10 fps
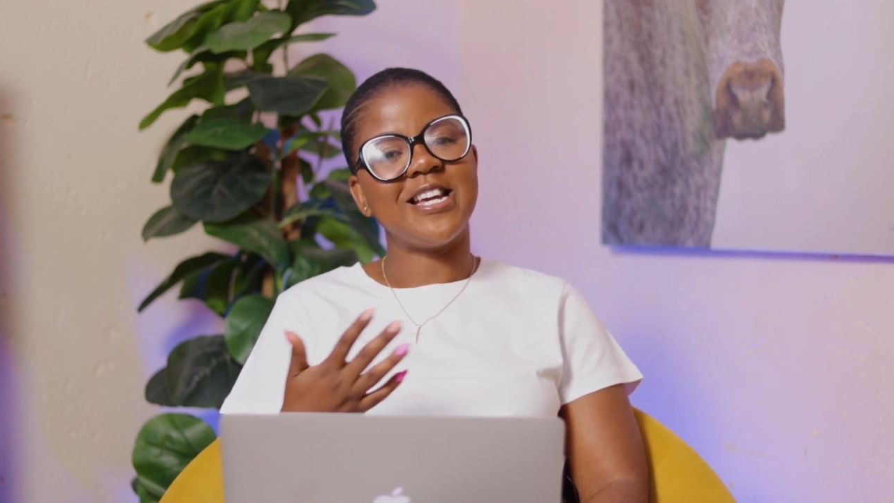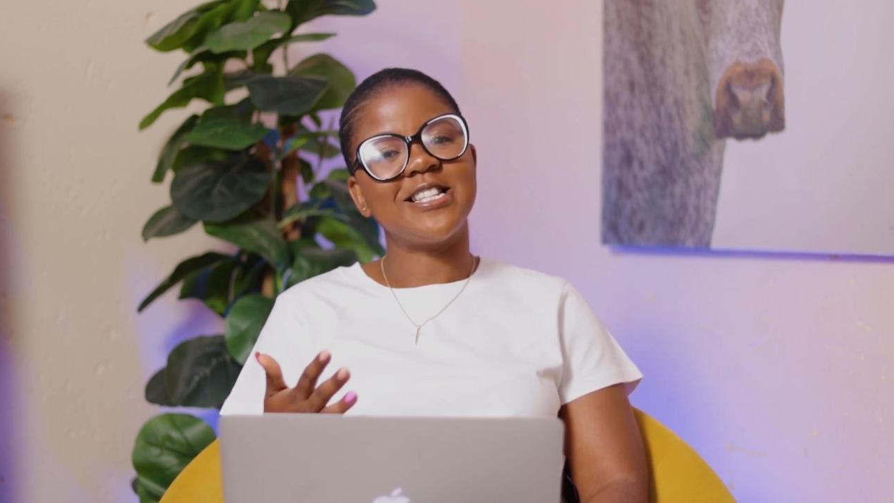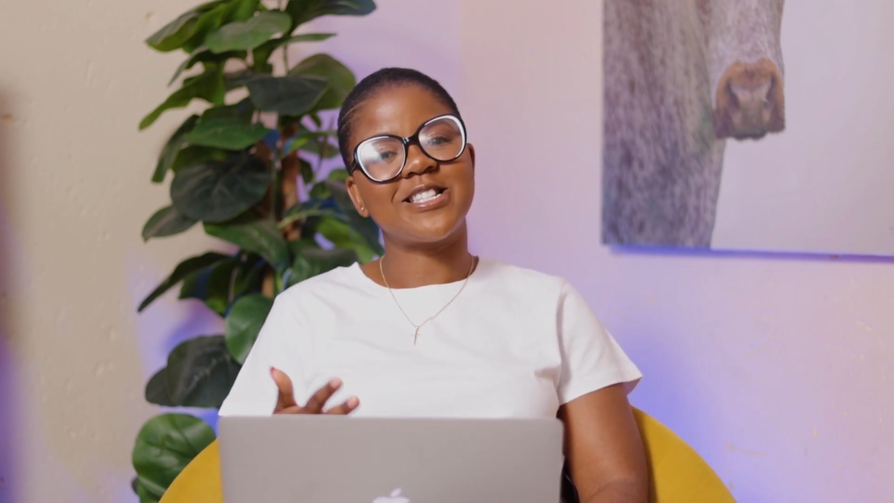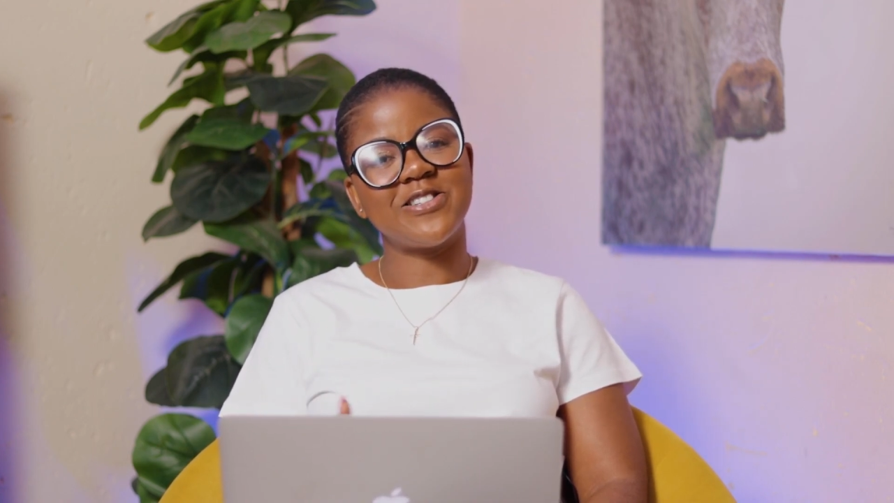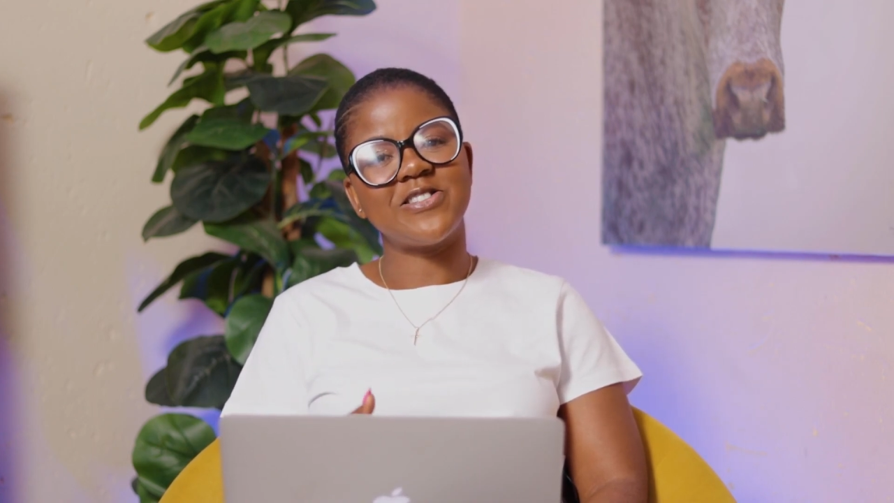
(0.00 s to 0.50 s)

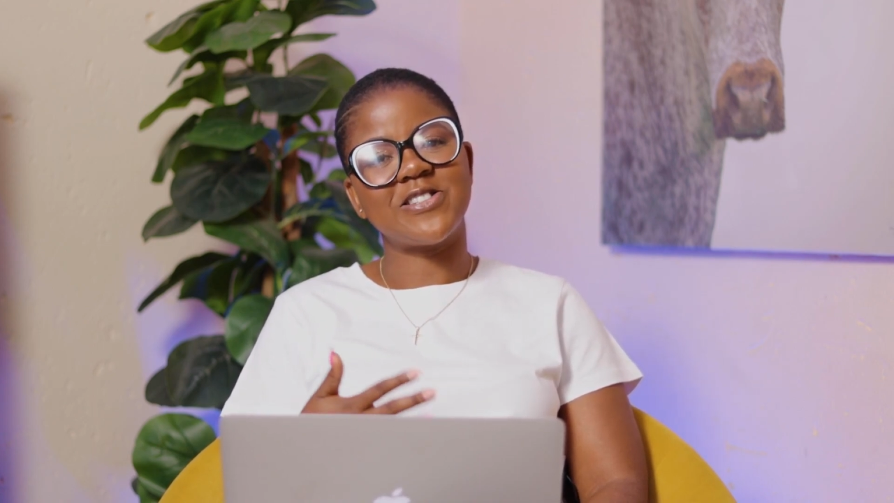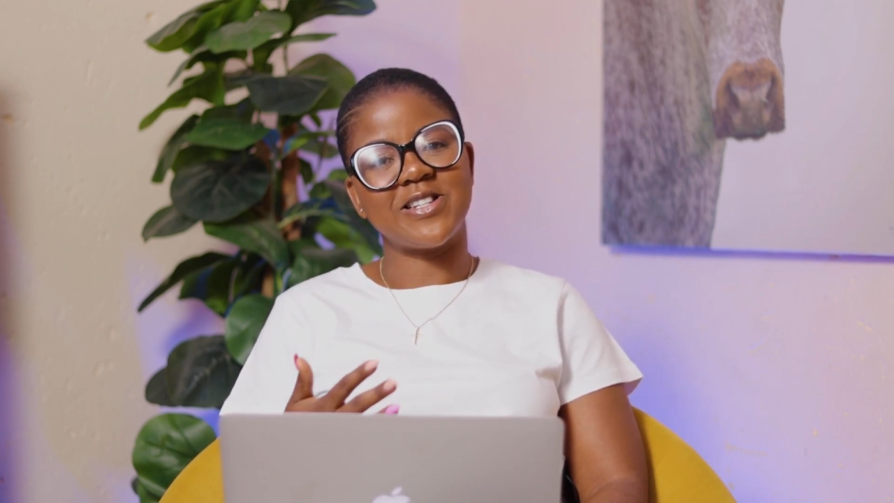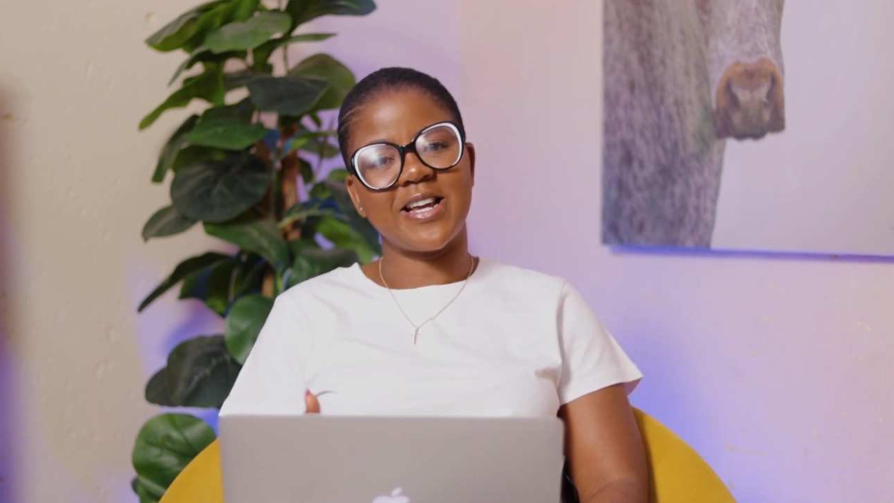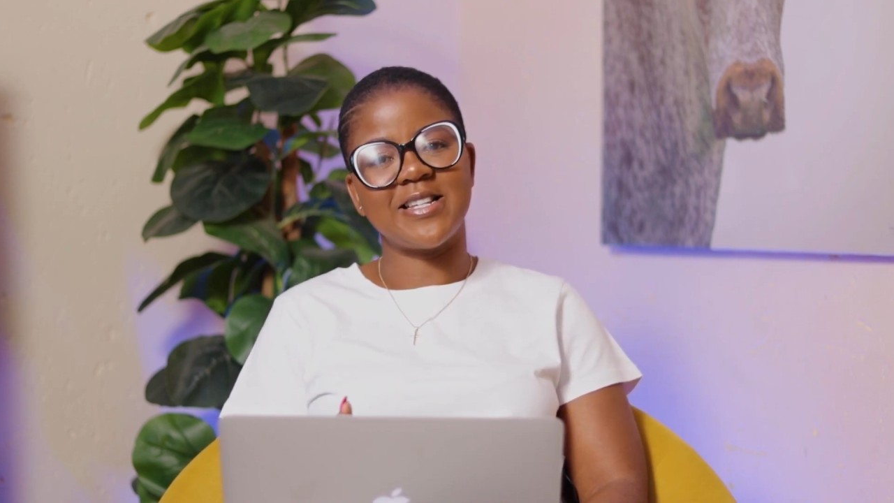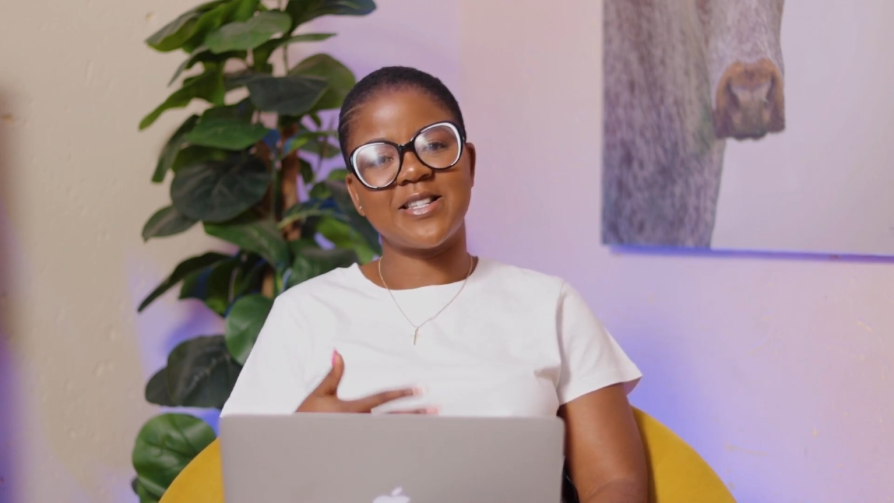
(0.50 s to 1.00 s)
into
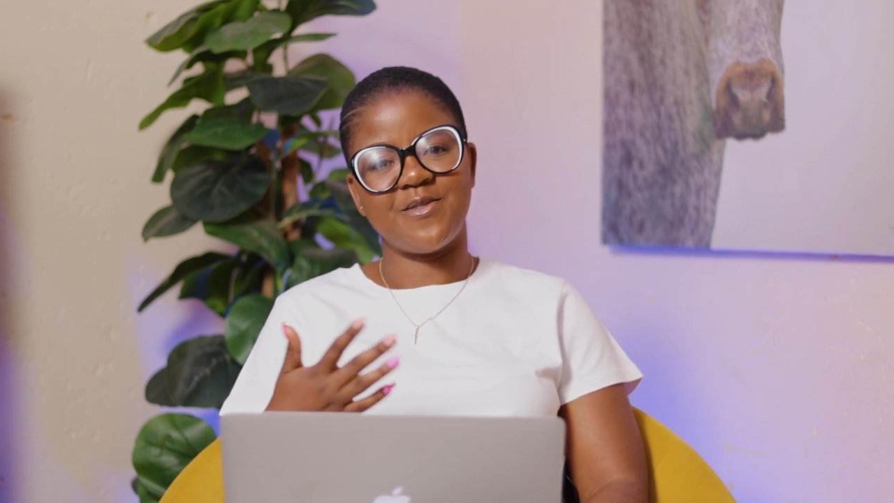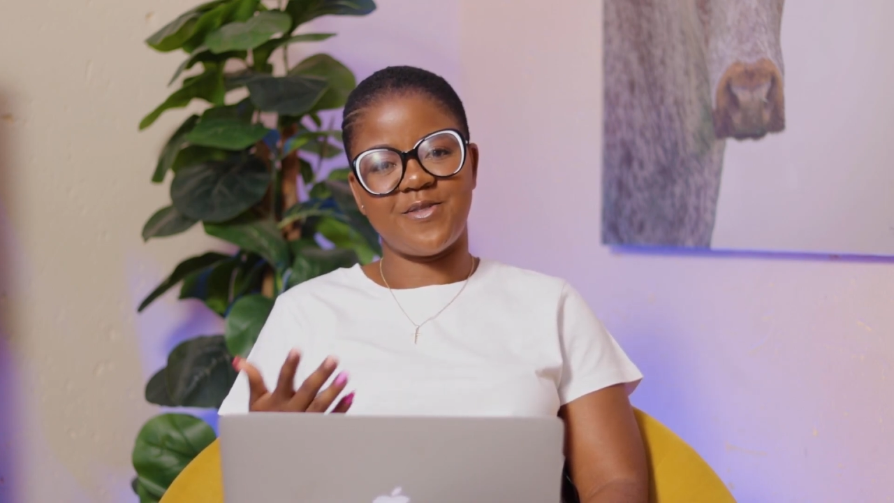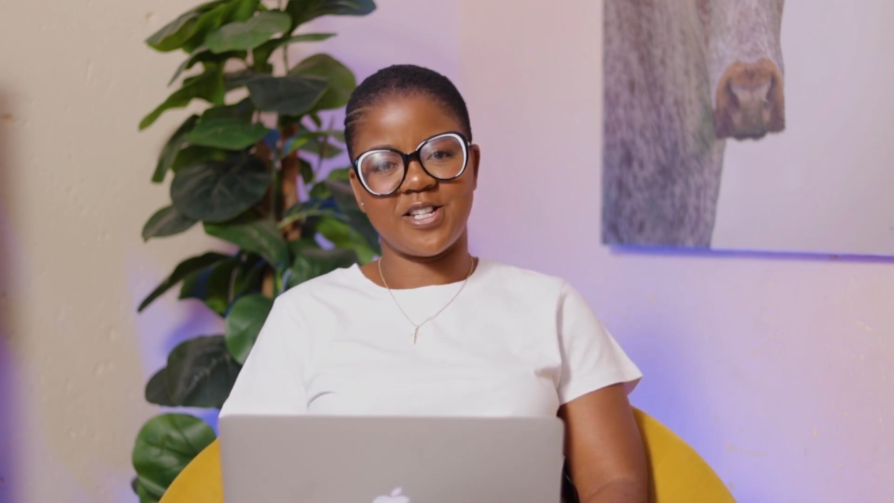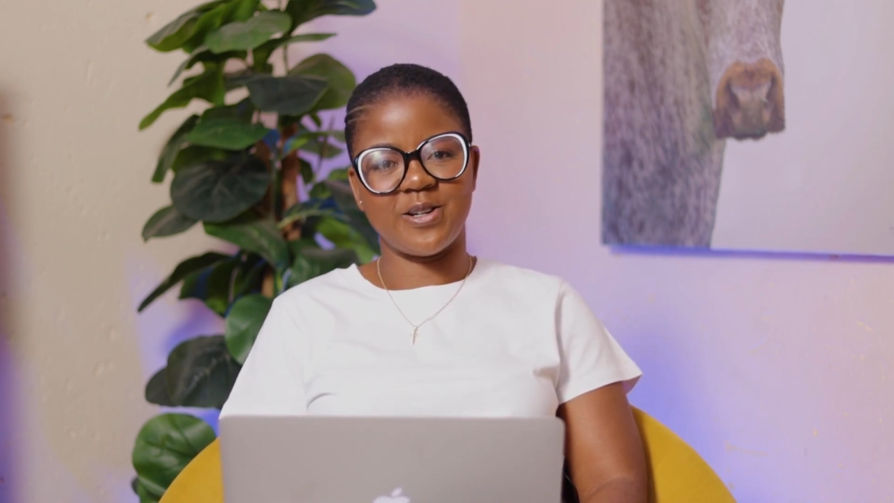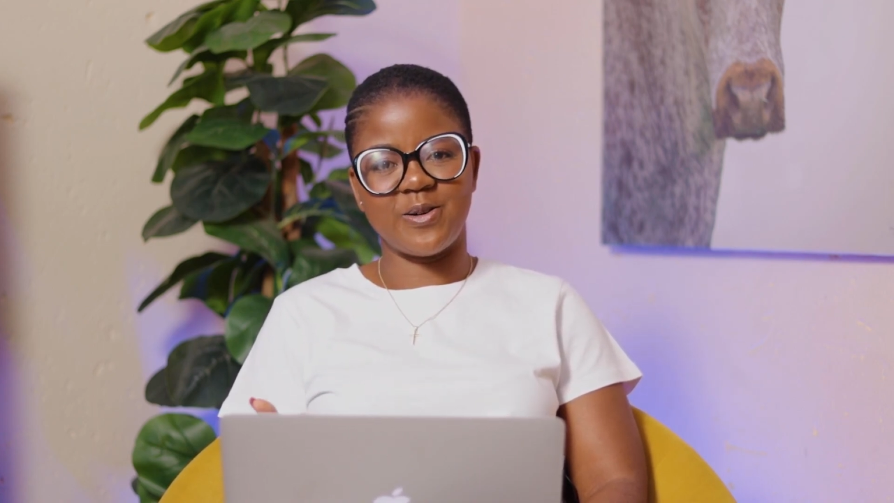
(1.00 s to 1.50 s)
today's
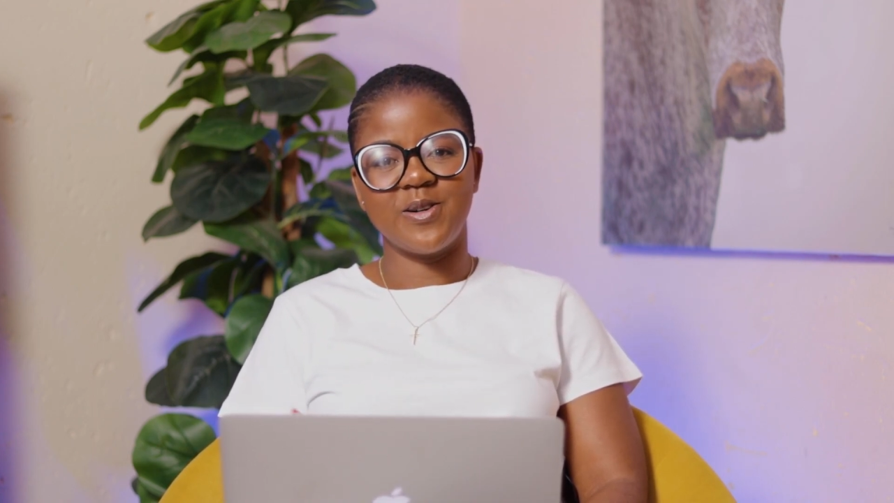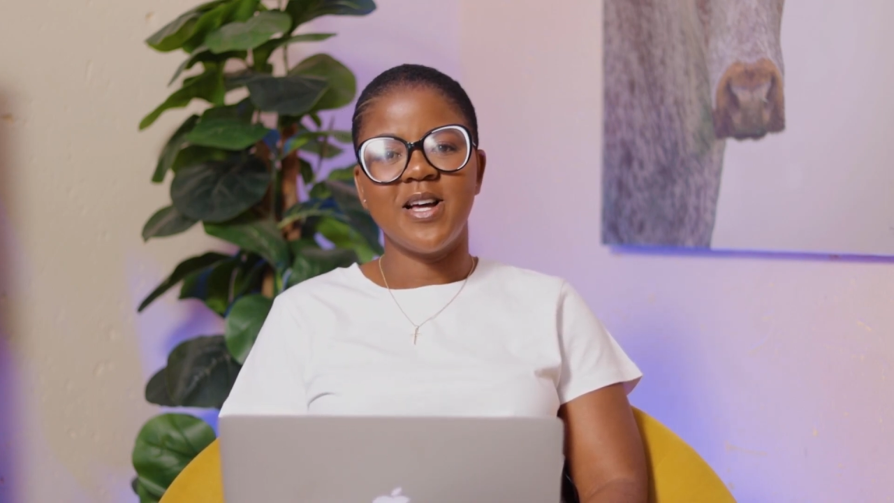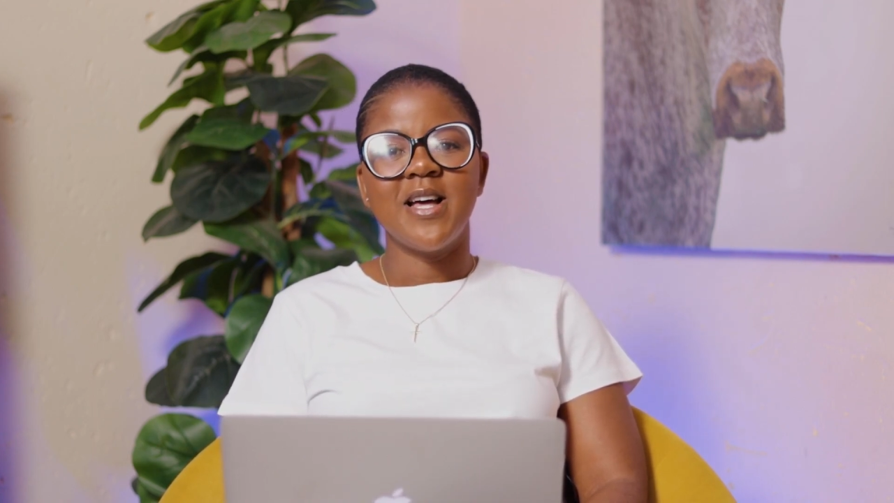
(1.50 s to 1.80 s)
video.